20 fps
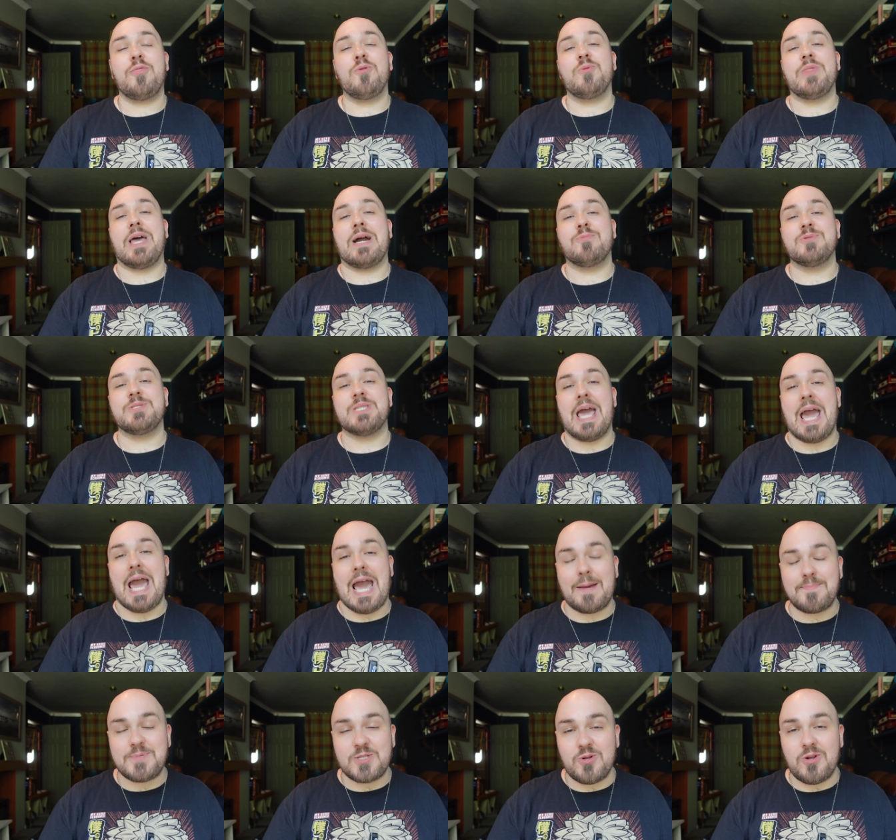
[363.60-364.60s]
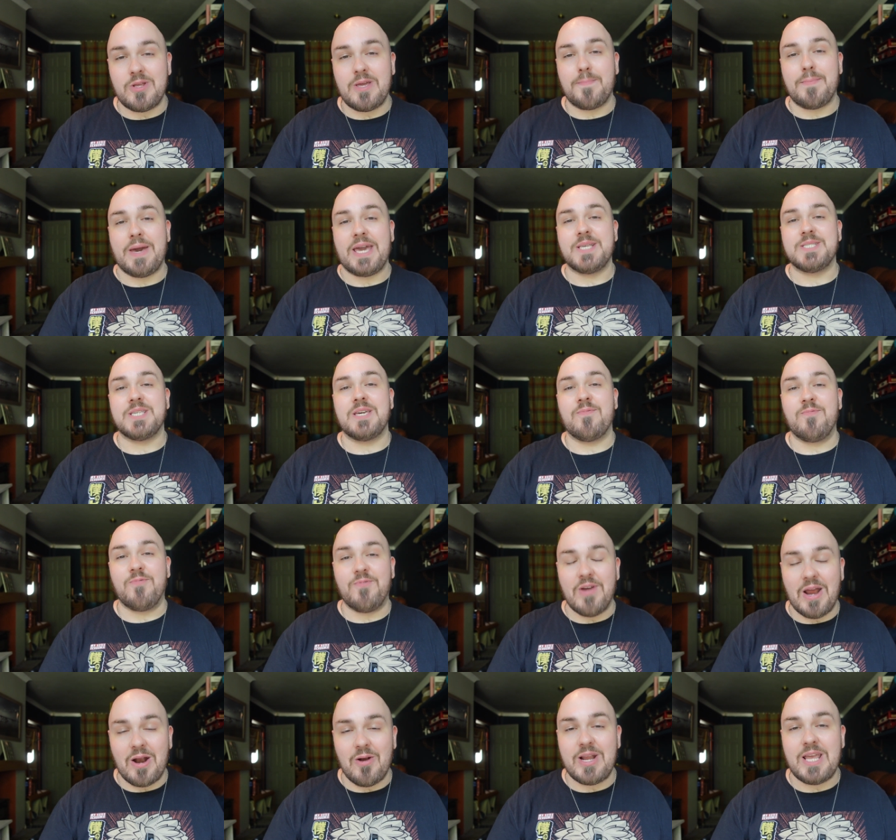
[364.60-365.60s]
thought that was absolutely amazing,
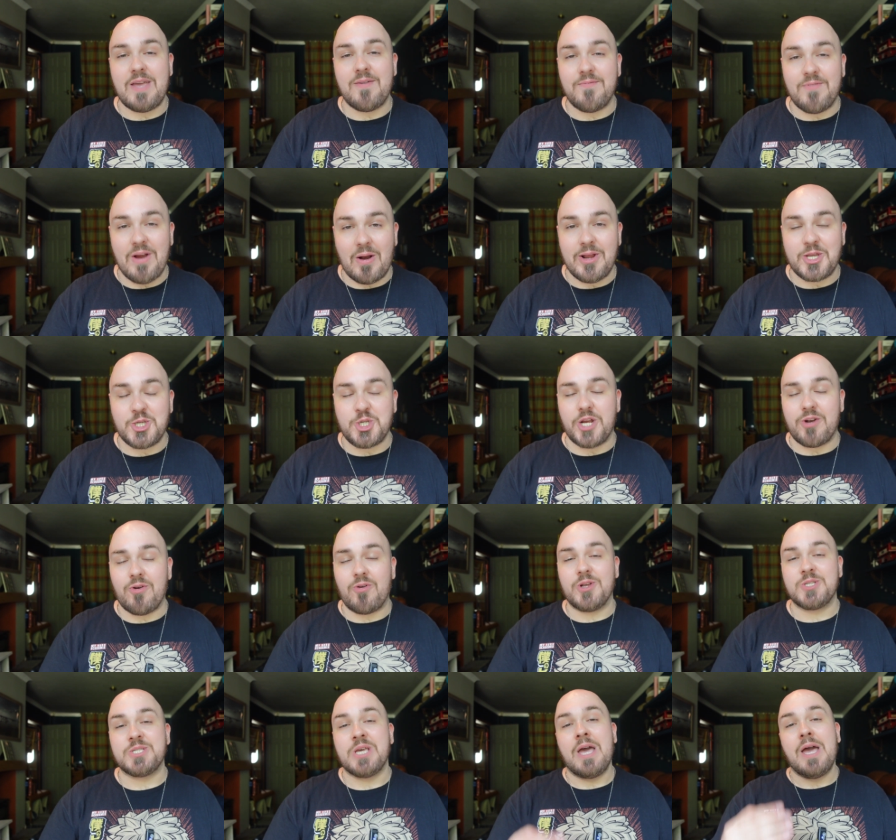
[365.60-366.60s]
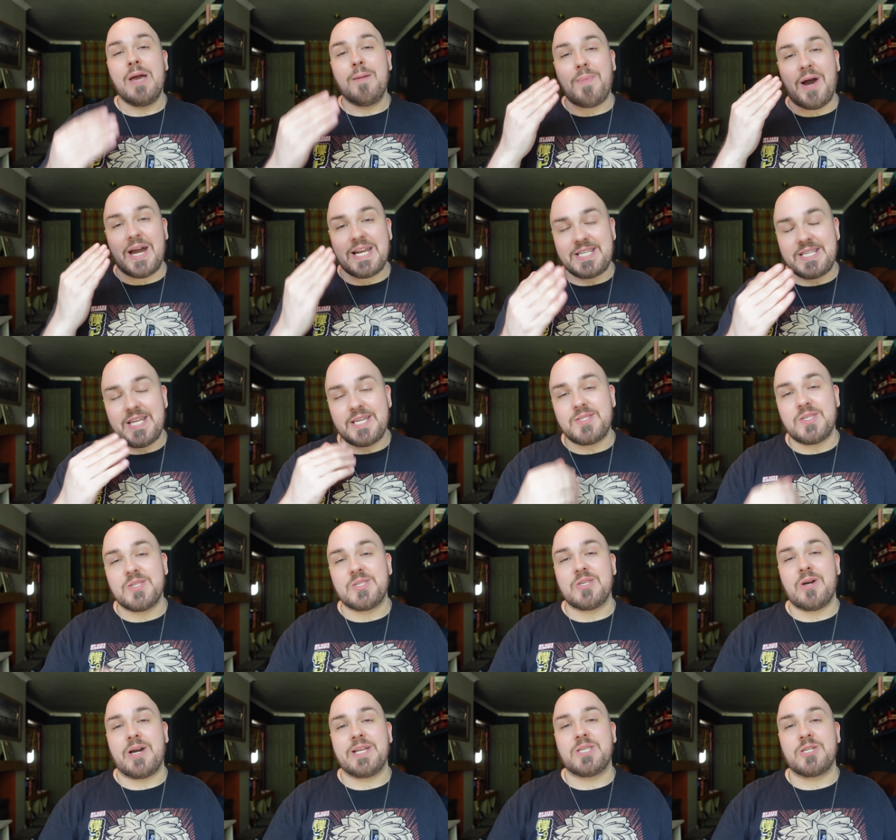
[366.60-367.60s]
very, very generous, but I did
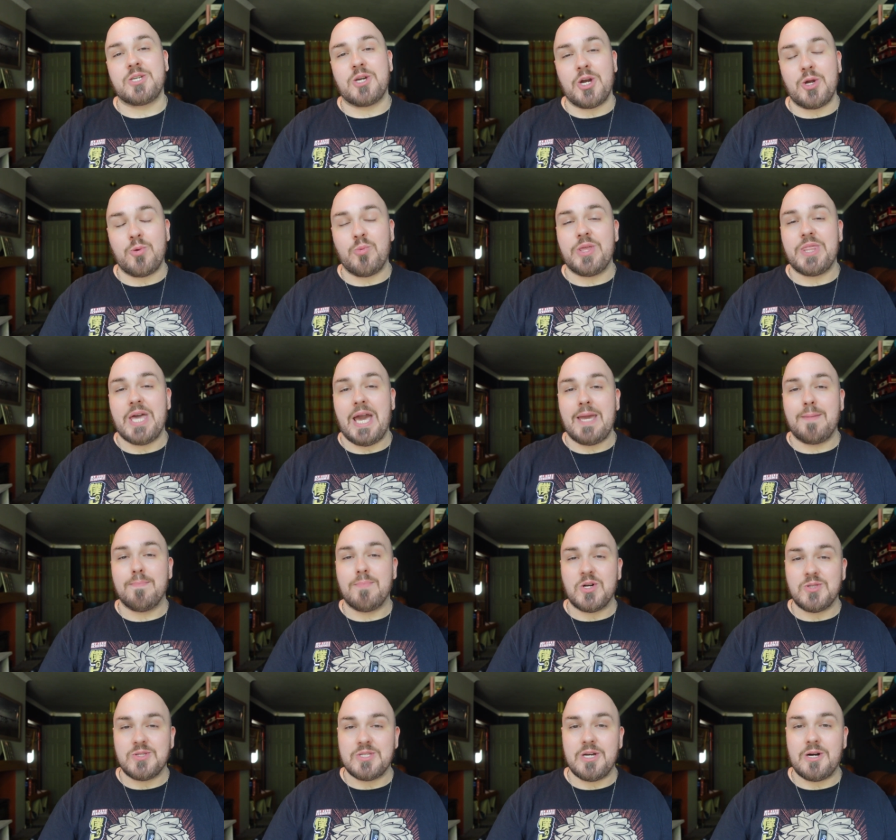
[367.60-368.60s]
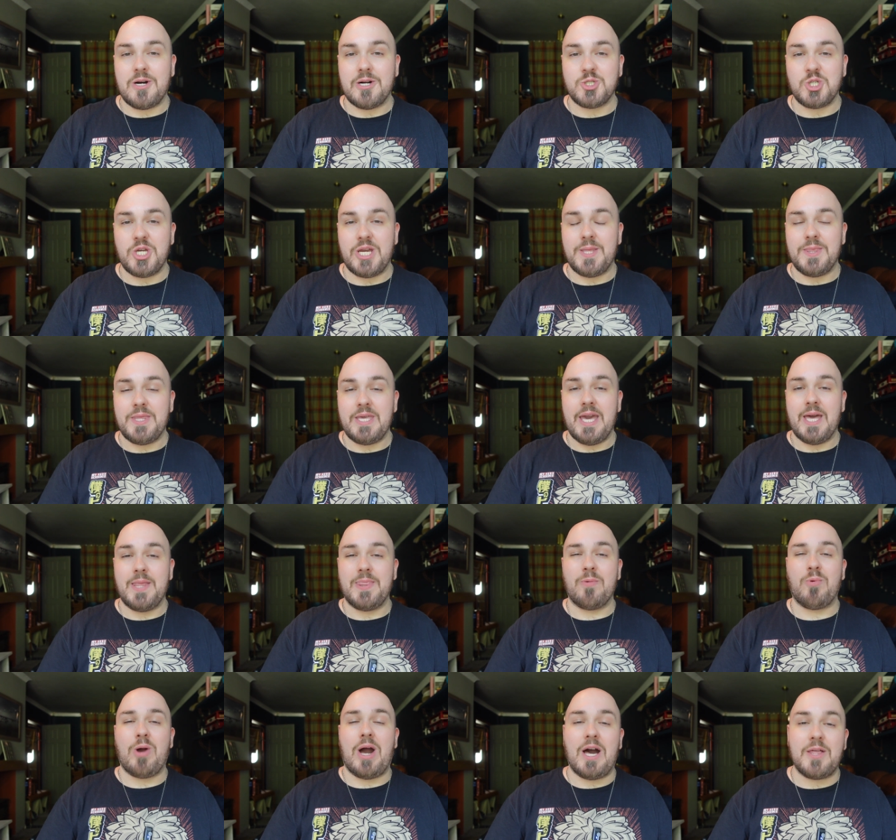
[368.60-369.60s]
decide to go with a montage in the
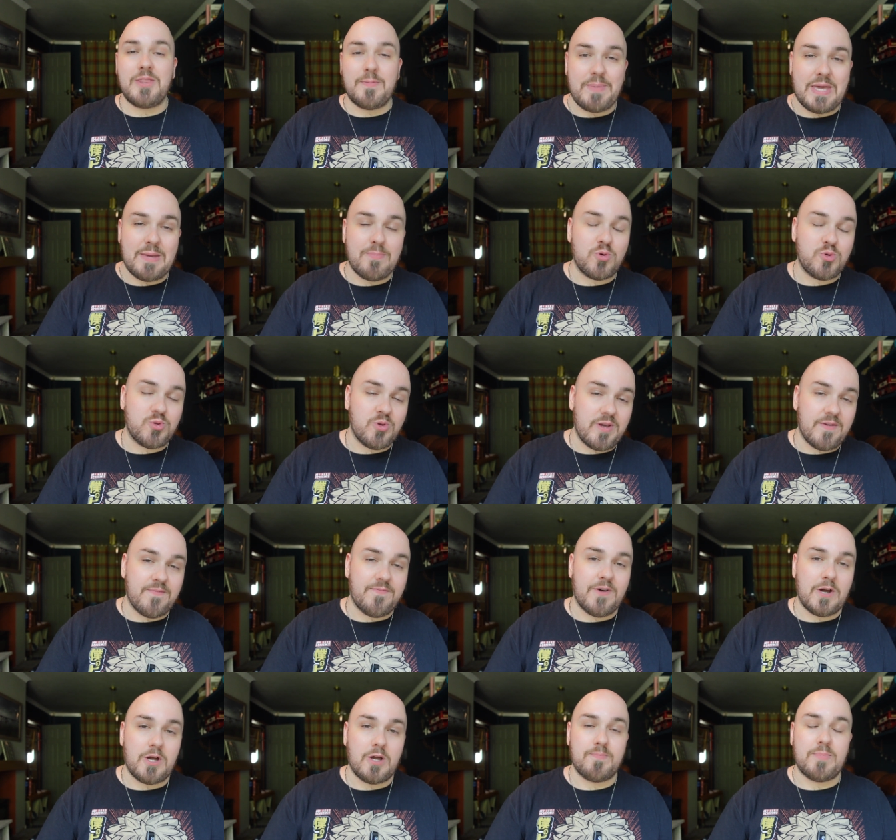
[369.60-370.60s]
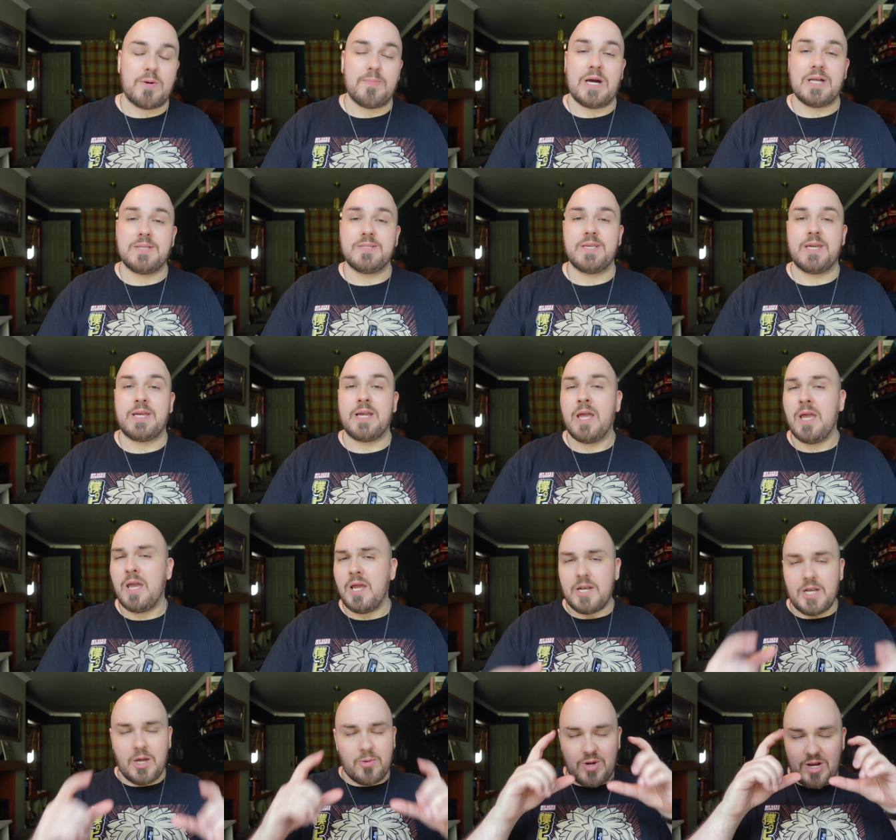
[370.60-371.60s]
end. There were other people doing Funko Pop hunting.
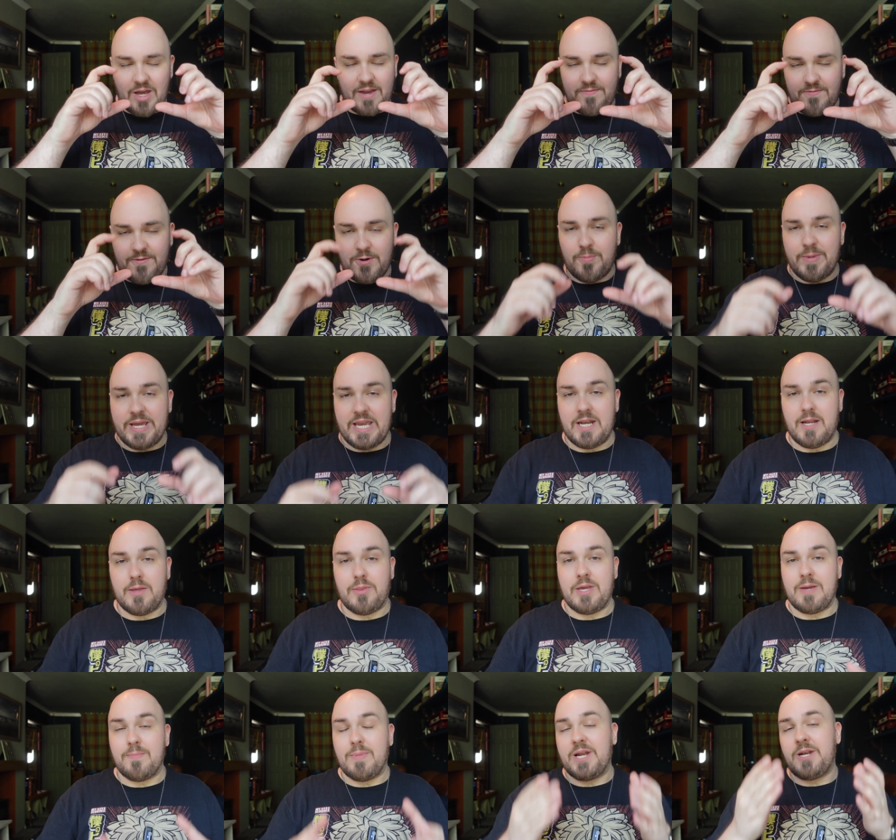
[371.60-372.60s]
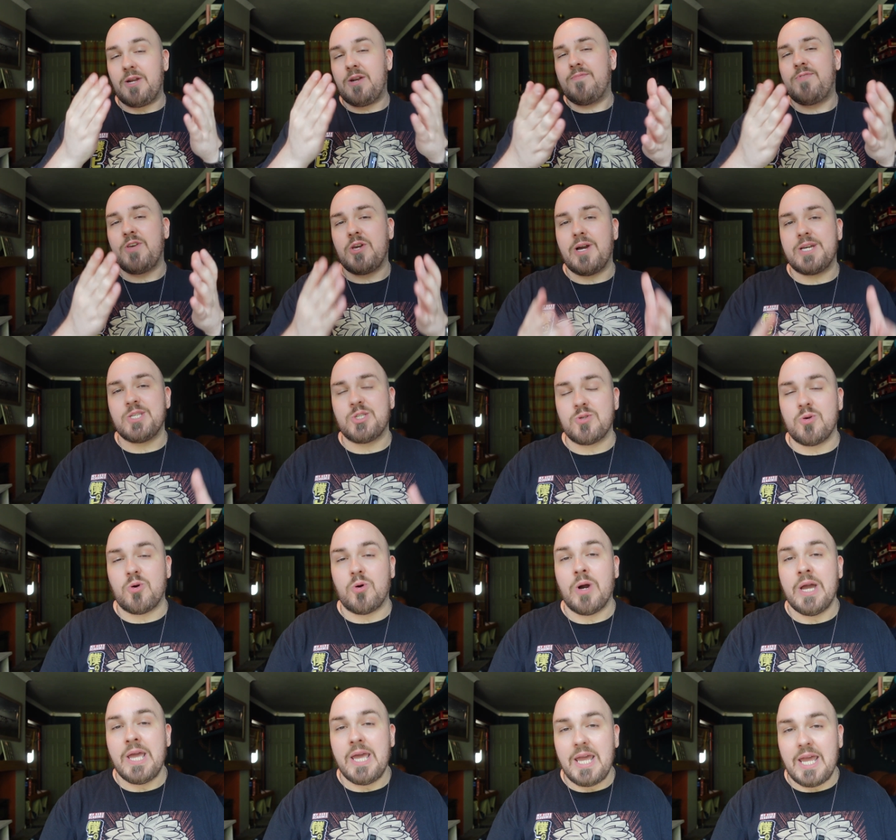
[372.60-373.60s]
No one liked filming anything, but I don't know if you guys
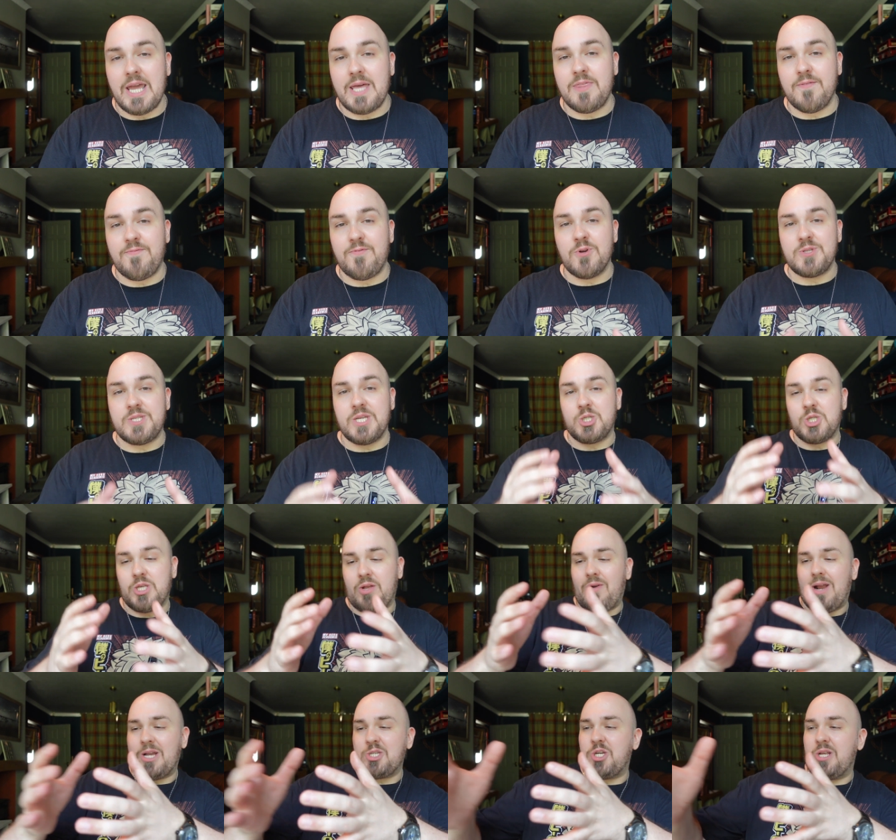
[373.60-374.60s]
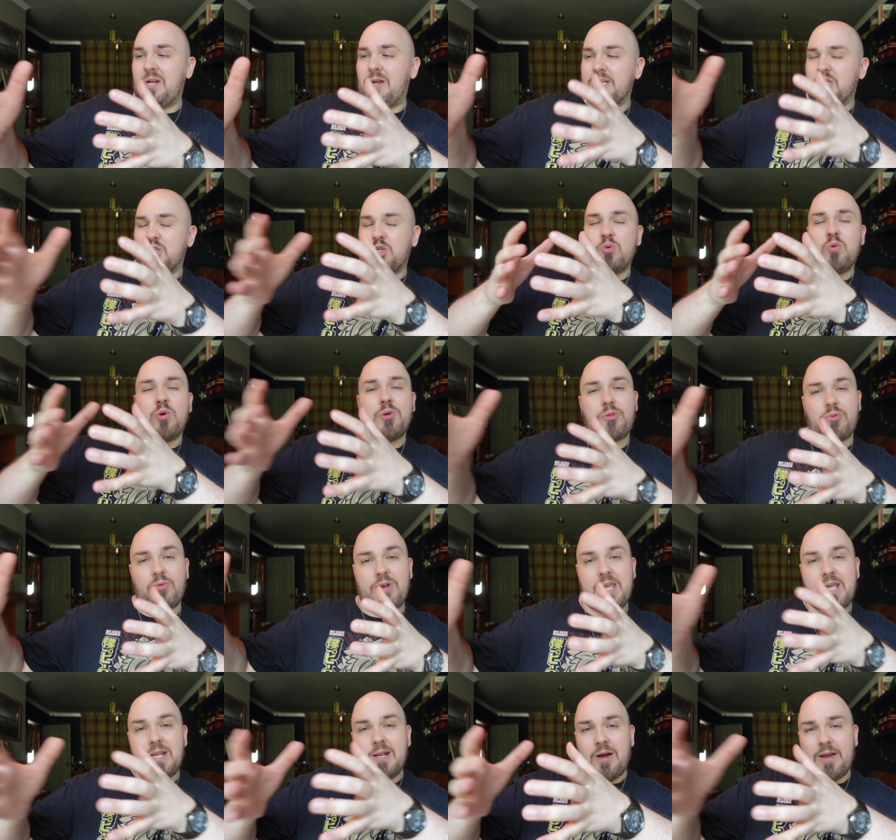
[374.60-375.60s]
saw in the footage, there are actually like two or
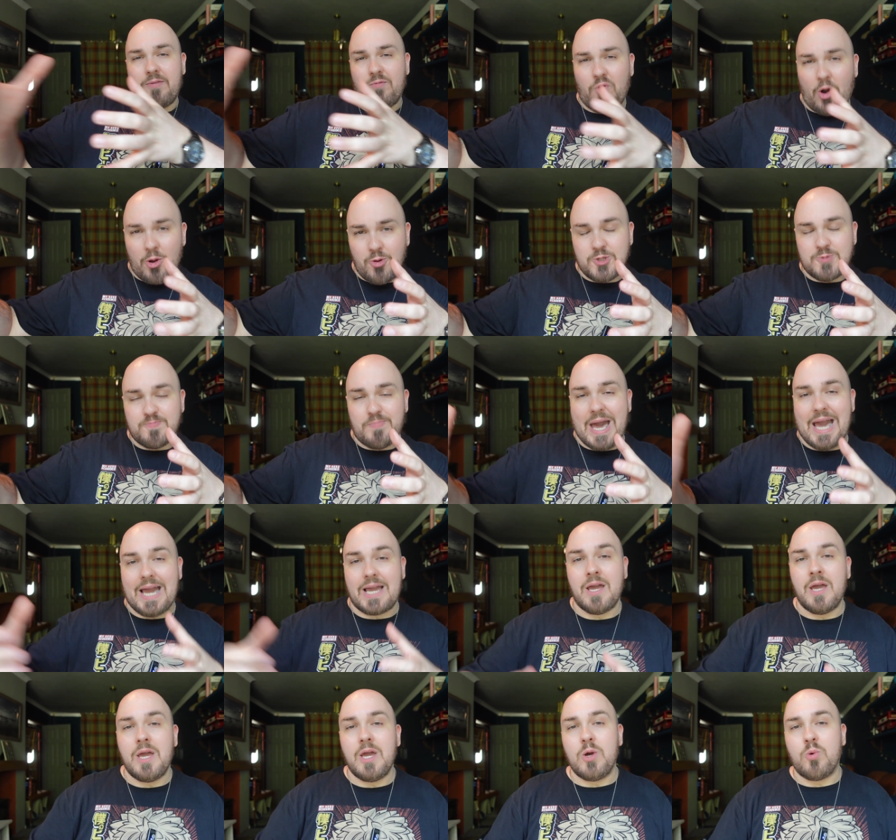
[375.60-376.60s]
three like rows back